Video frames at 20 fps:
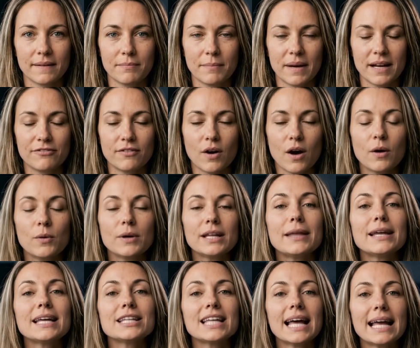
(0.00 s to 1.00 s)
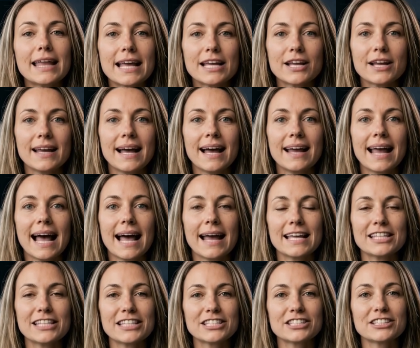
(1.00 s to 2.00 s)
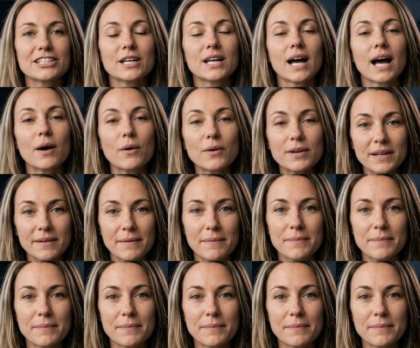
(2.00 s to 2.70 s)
by following the technical analysis crowd.